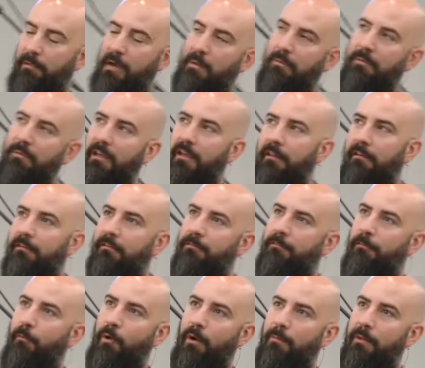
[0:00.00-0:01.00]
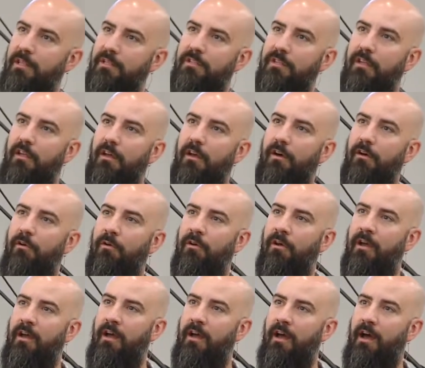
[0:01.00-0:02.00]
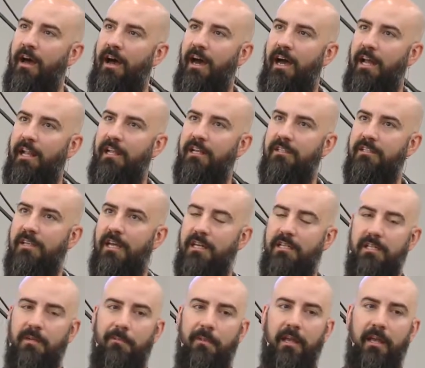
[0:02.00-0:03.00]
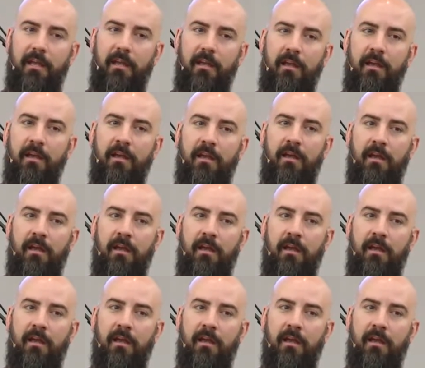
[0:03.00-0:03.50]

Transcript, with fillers: probably four months ago, Isla said to me,